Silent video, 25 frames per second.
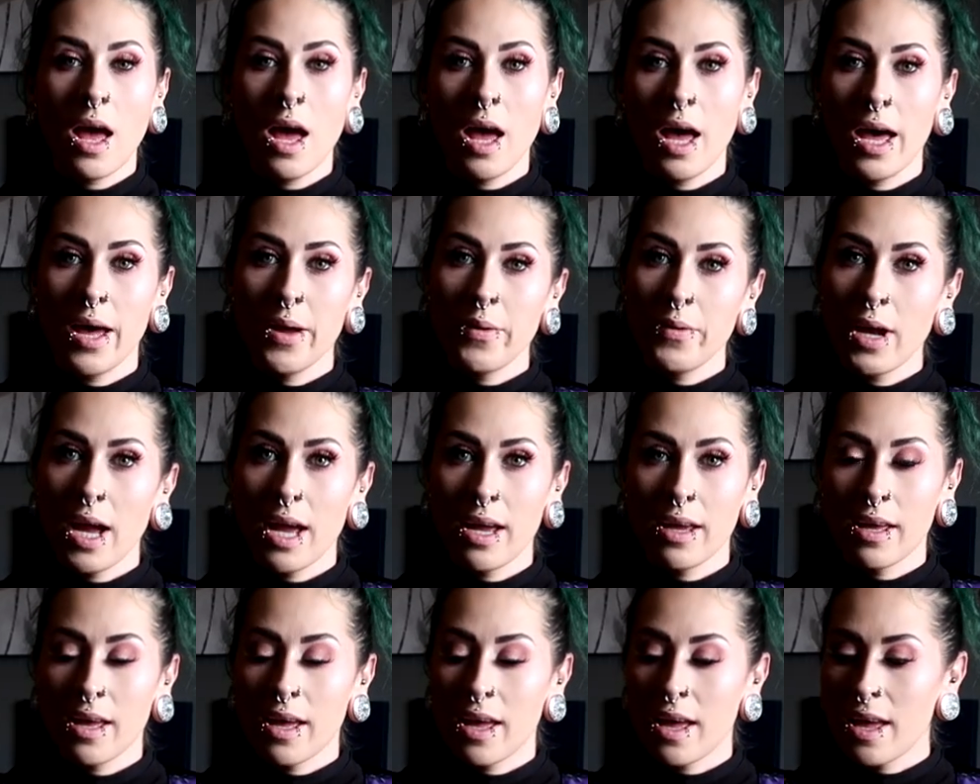All
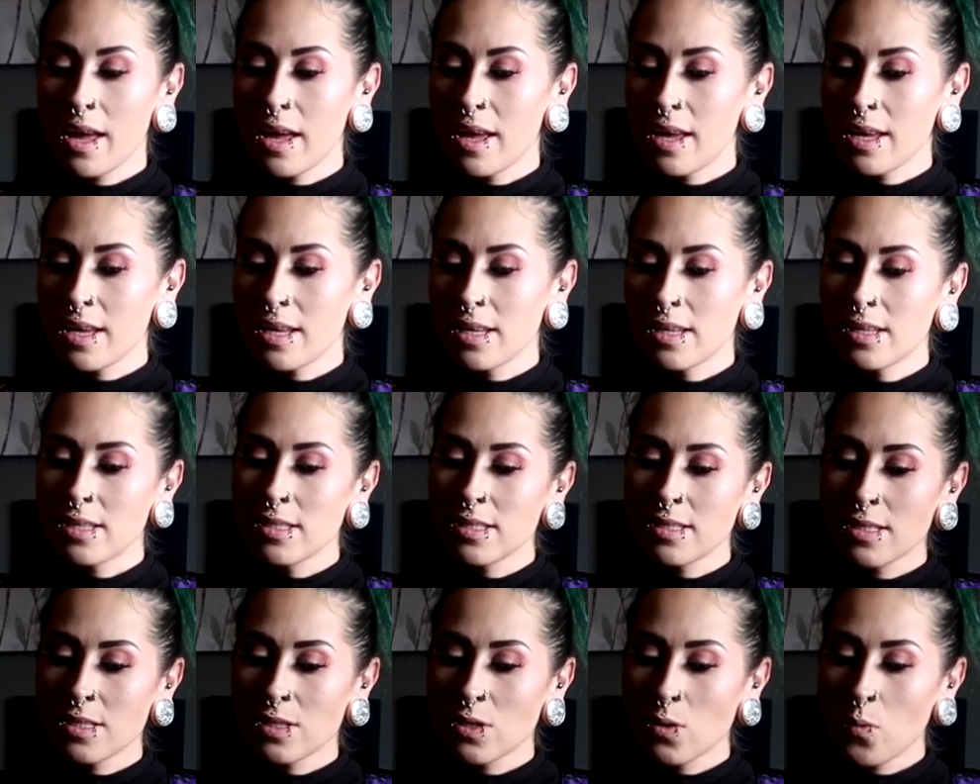right
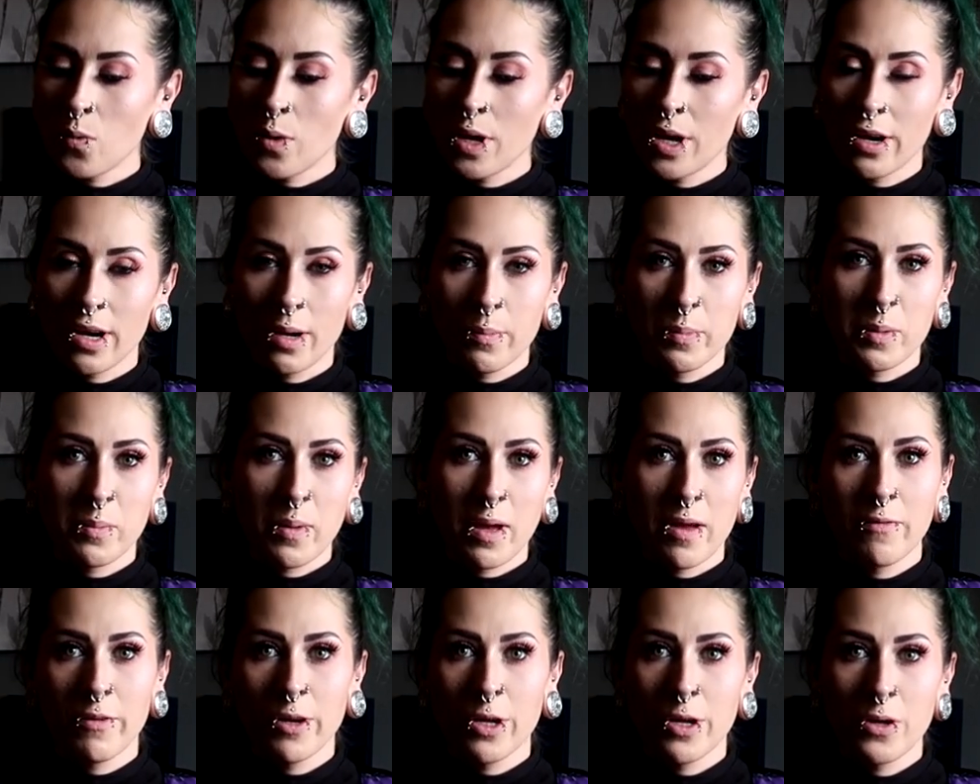guys, we are up in
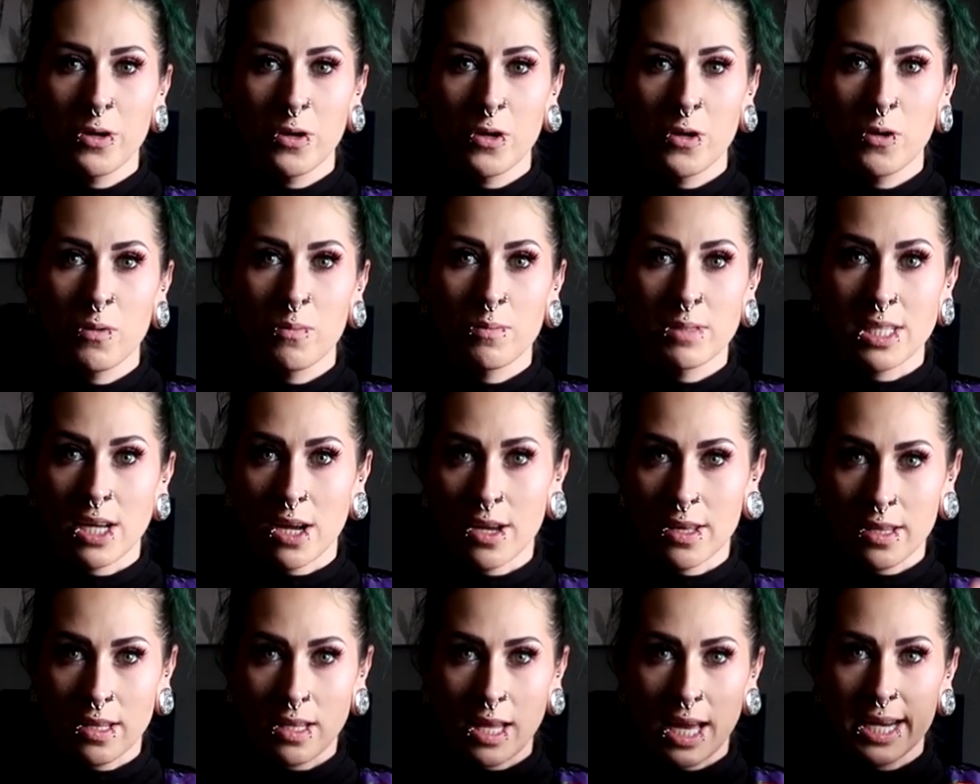my room.
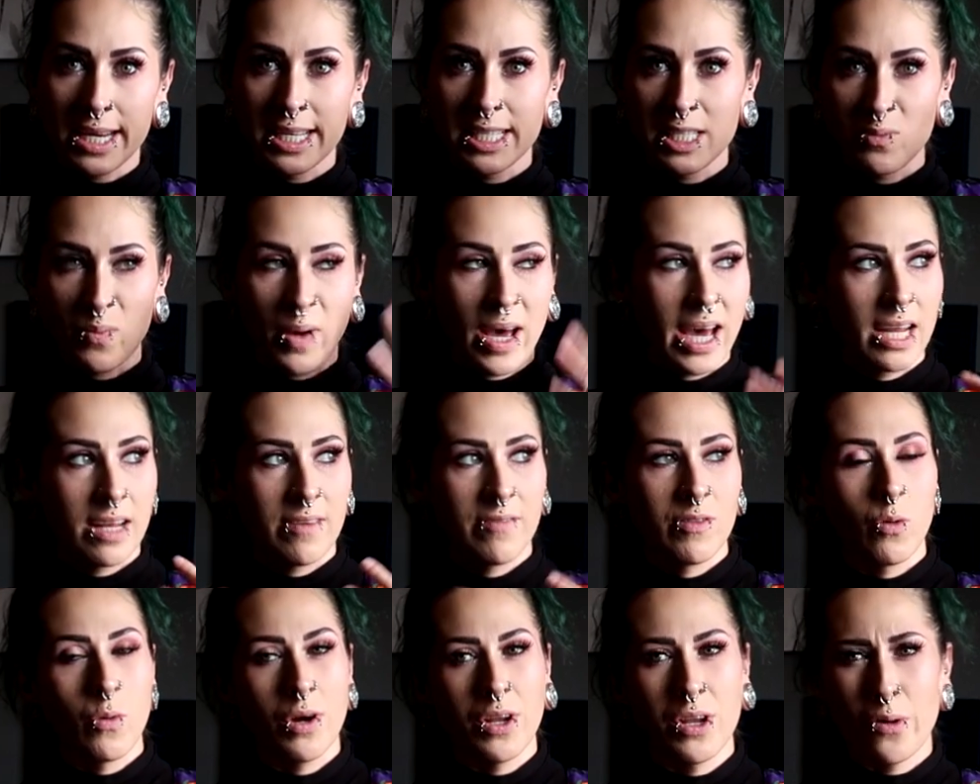Sorry the lighting's bad, I
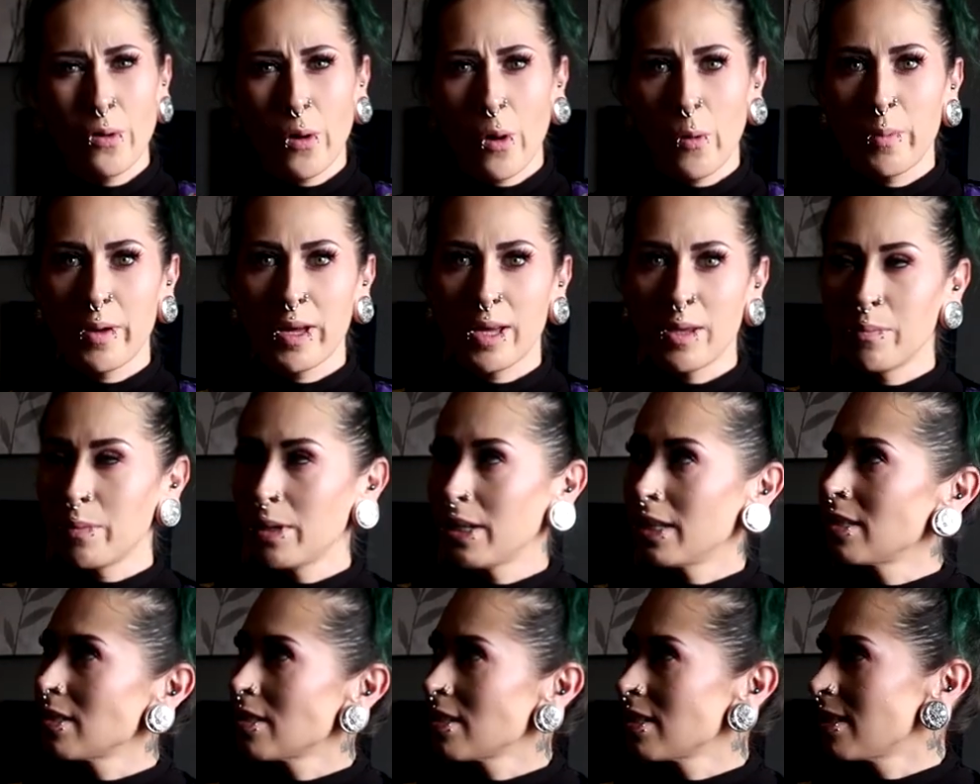have the window open,
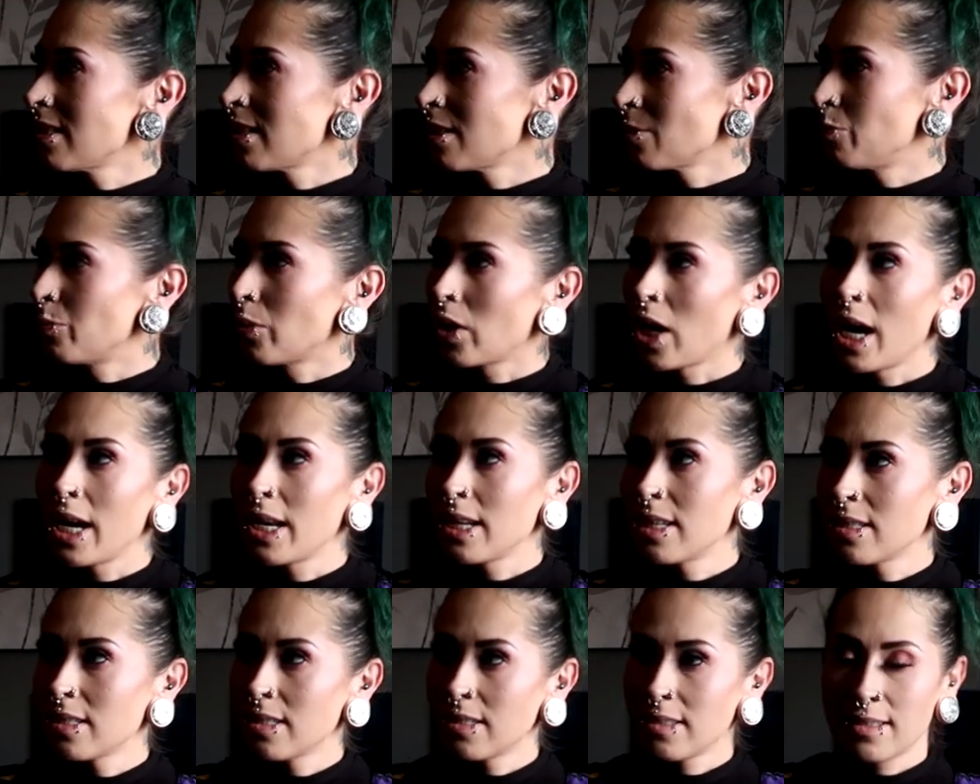but it's as
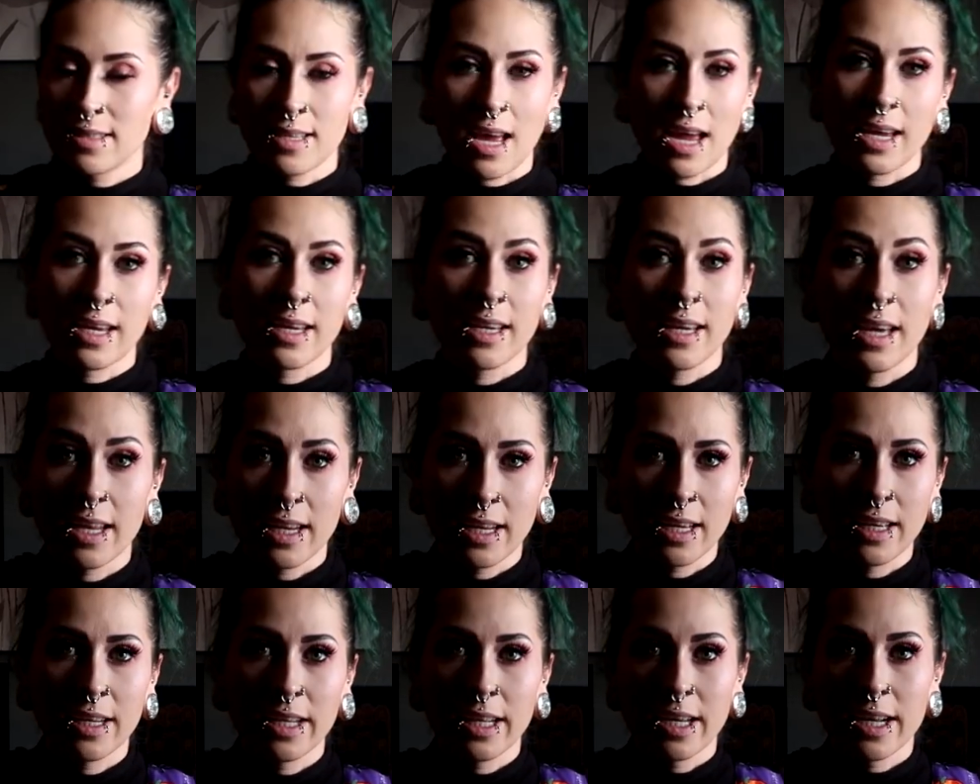bright as I can
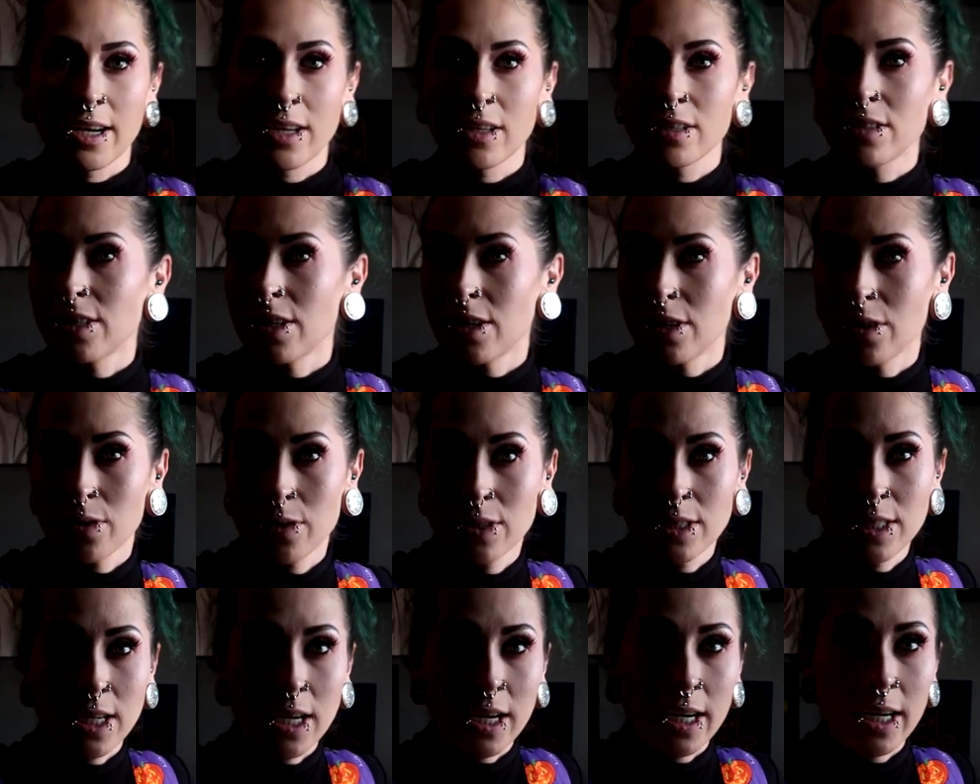get it in here,
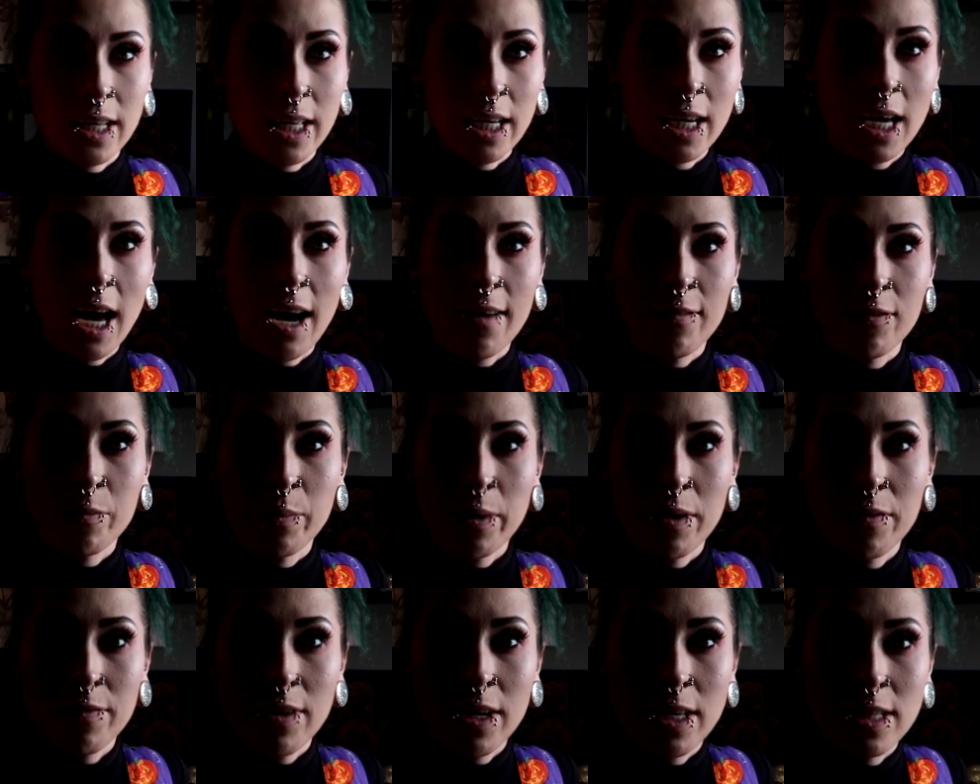so sorry like half
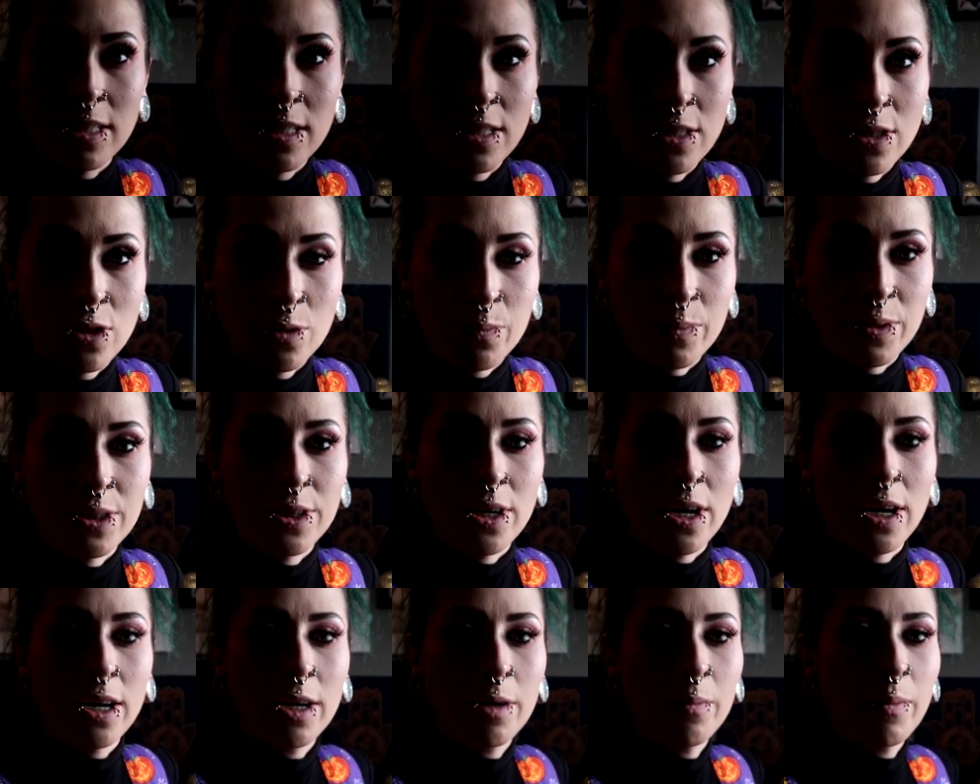of my face is super
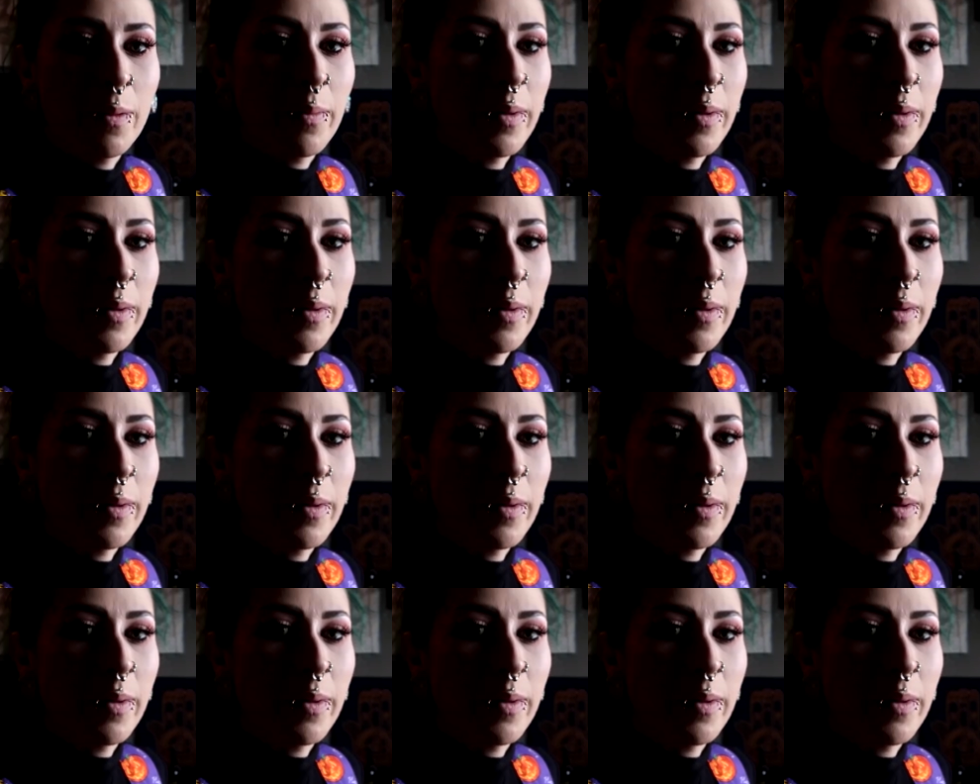dark.